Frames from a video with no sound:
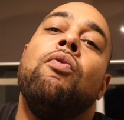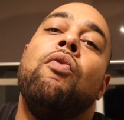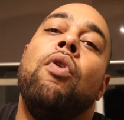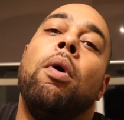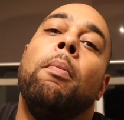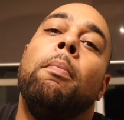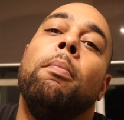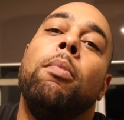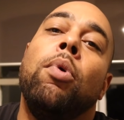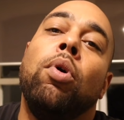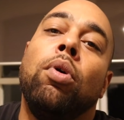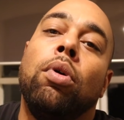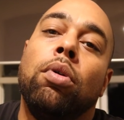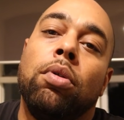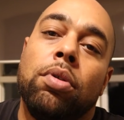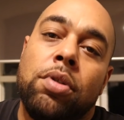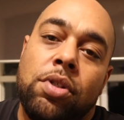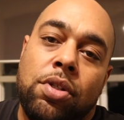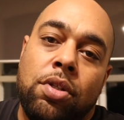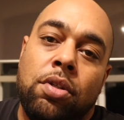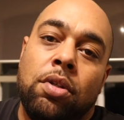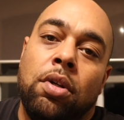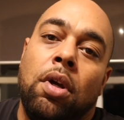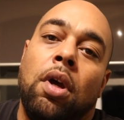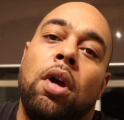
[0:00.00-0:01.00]

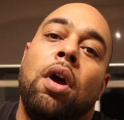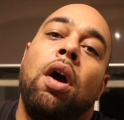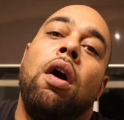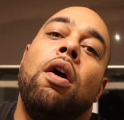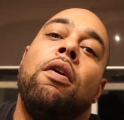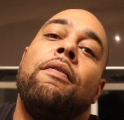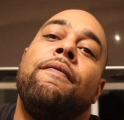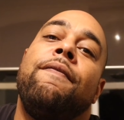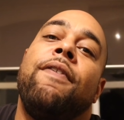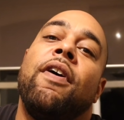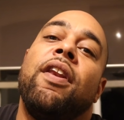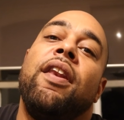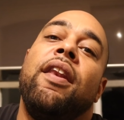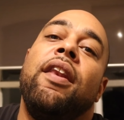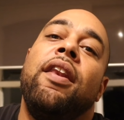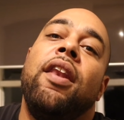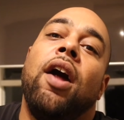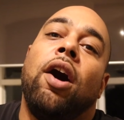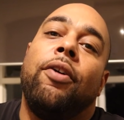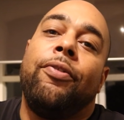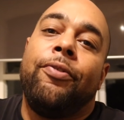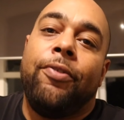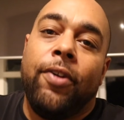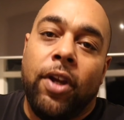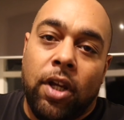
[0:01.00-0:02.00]
remorse for
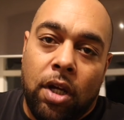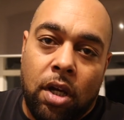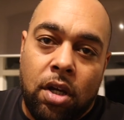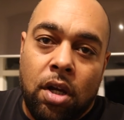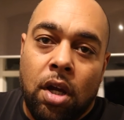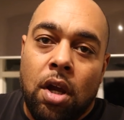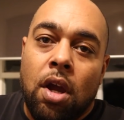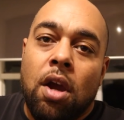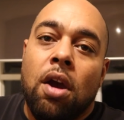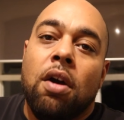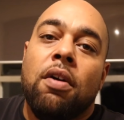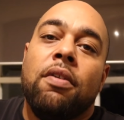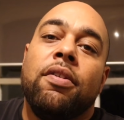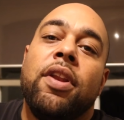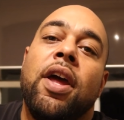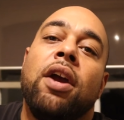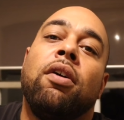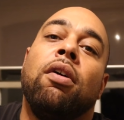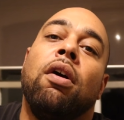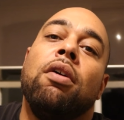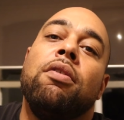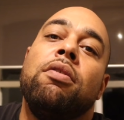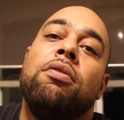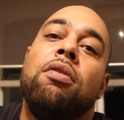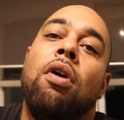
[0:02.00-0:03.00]
nothing. They
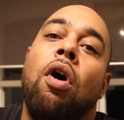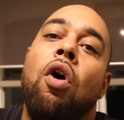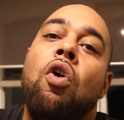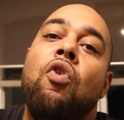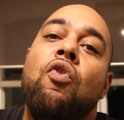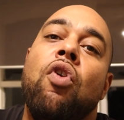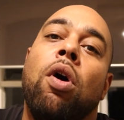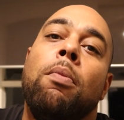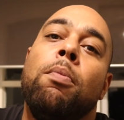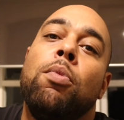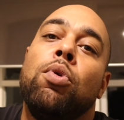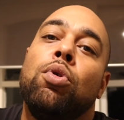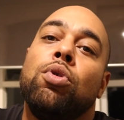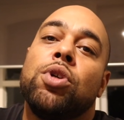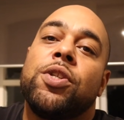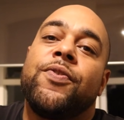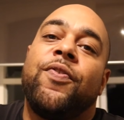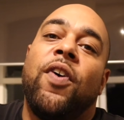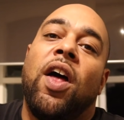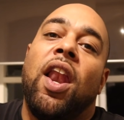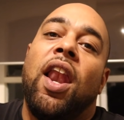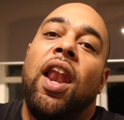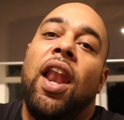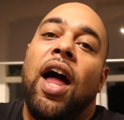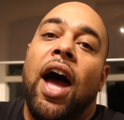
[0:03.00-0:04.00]
got no remorse
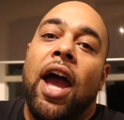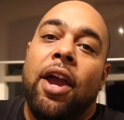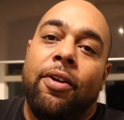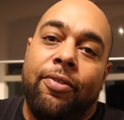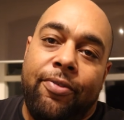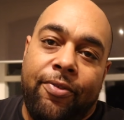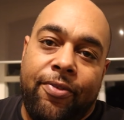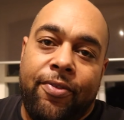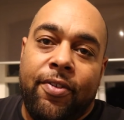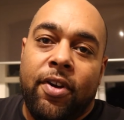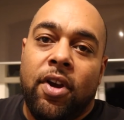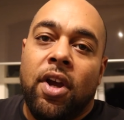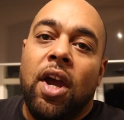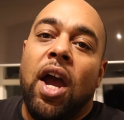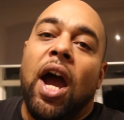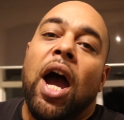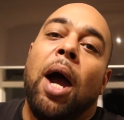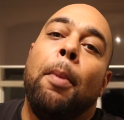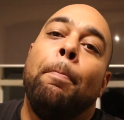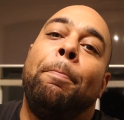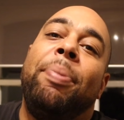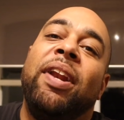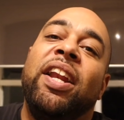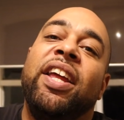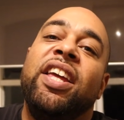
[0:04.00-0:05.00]
for life.
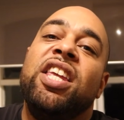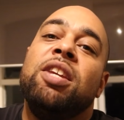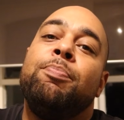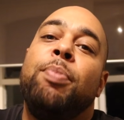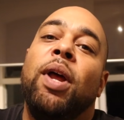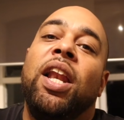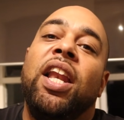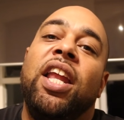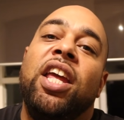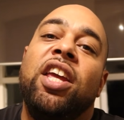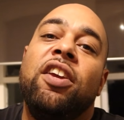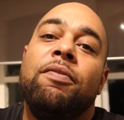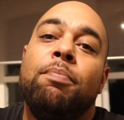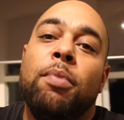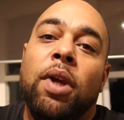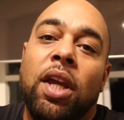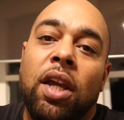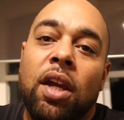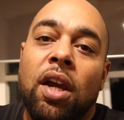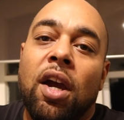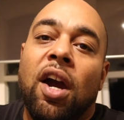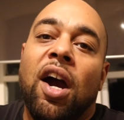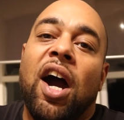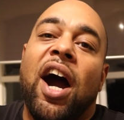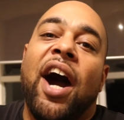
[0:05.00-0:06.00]
And please believe
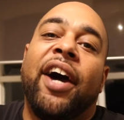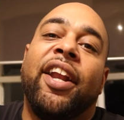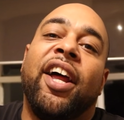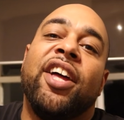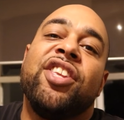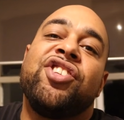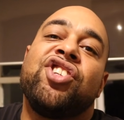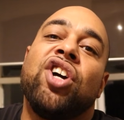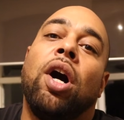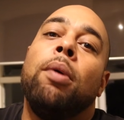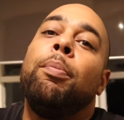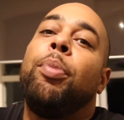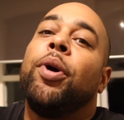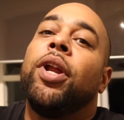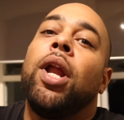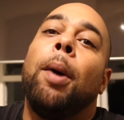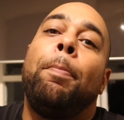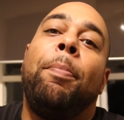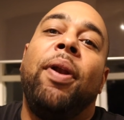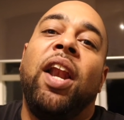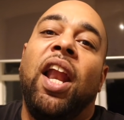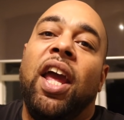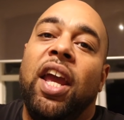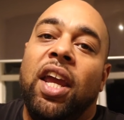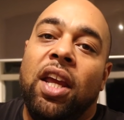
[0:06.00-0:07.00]
me, I'd have jumped on a
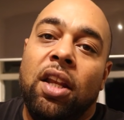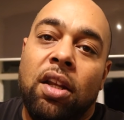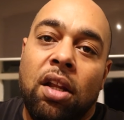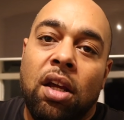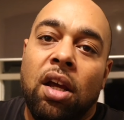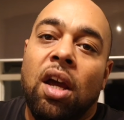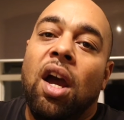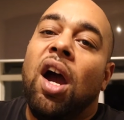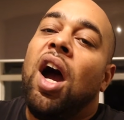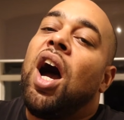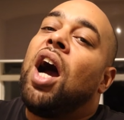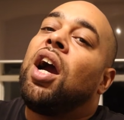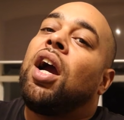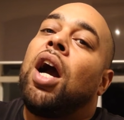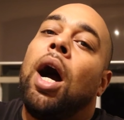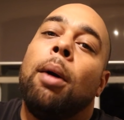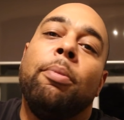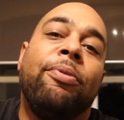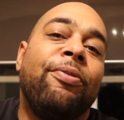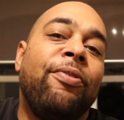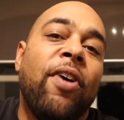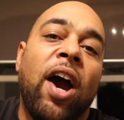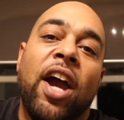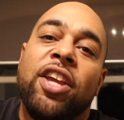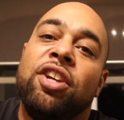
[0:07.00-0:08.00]
plane and come
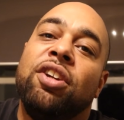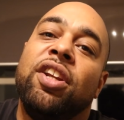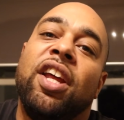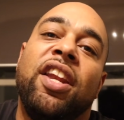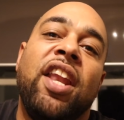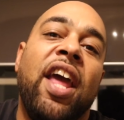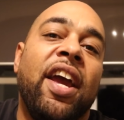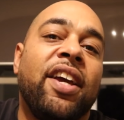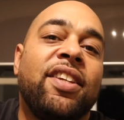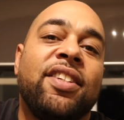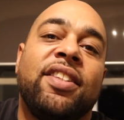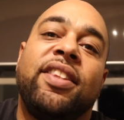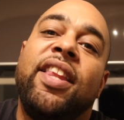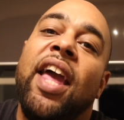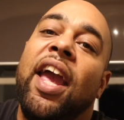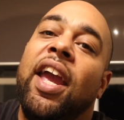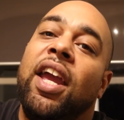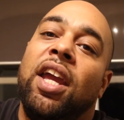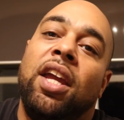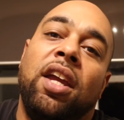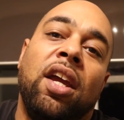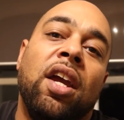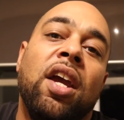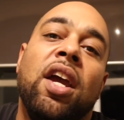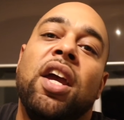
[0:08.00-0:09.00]
find you the next
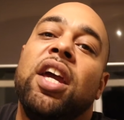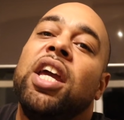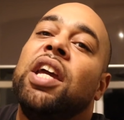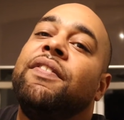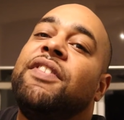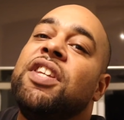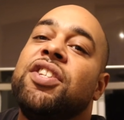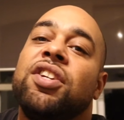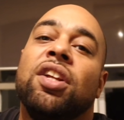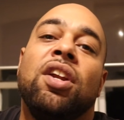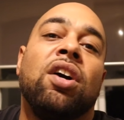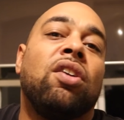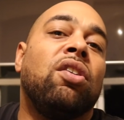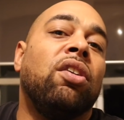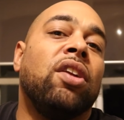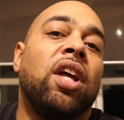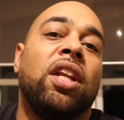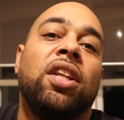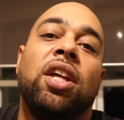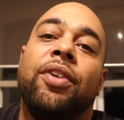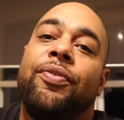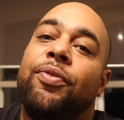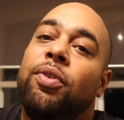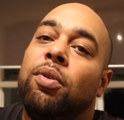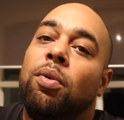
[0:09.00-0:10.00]
day if this had gone a
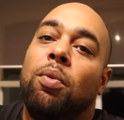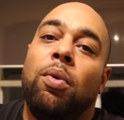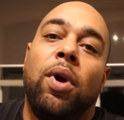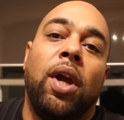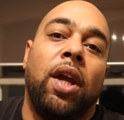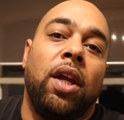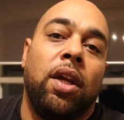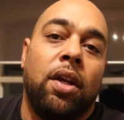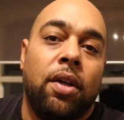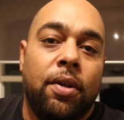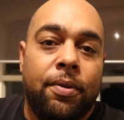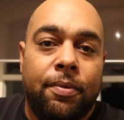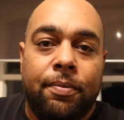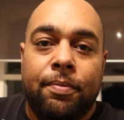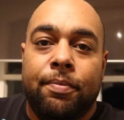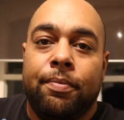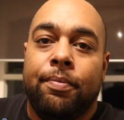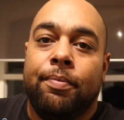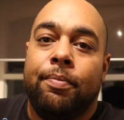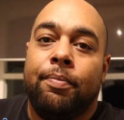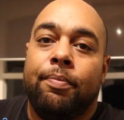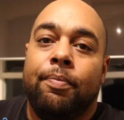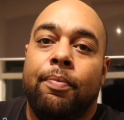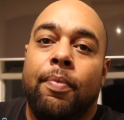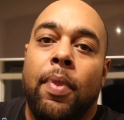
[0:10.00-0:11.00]
different way.
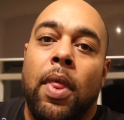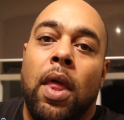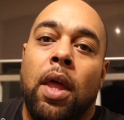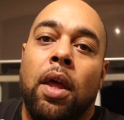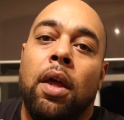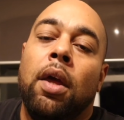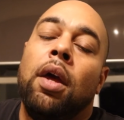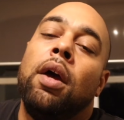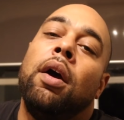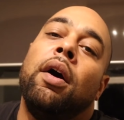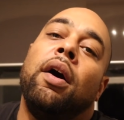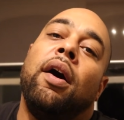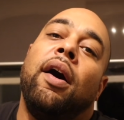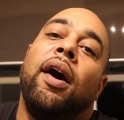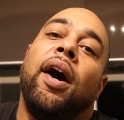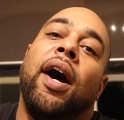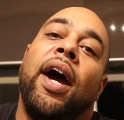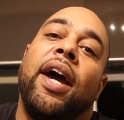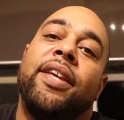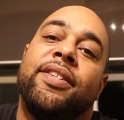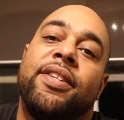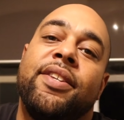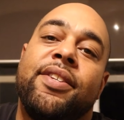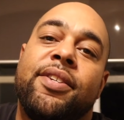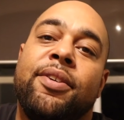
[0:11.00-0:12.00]

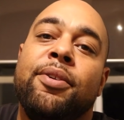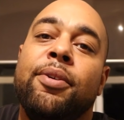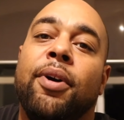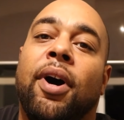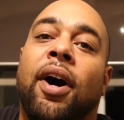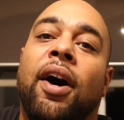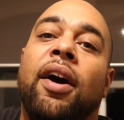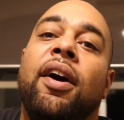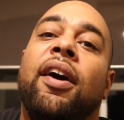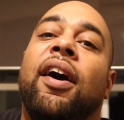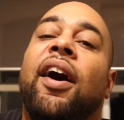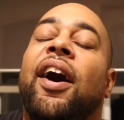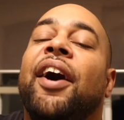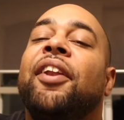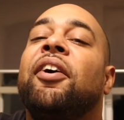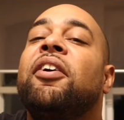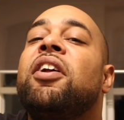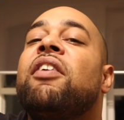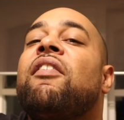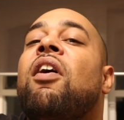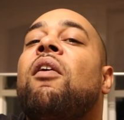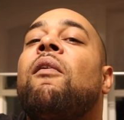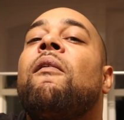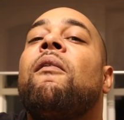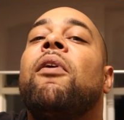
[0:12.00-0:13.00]
Eyes and Scooter, I don't
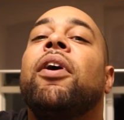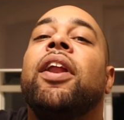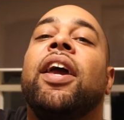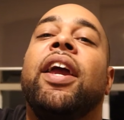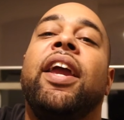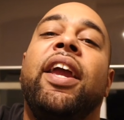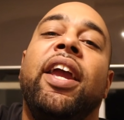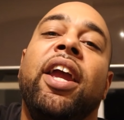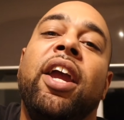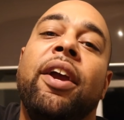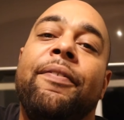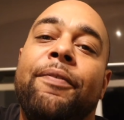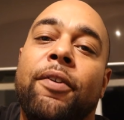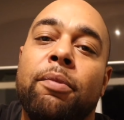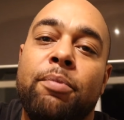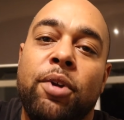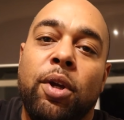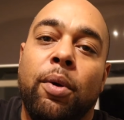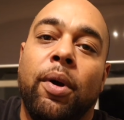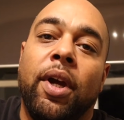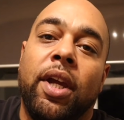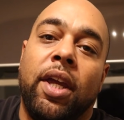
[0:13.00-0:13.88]
even want to hear from you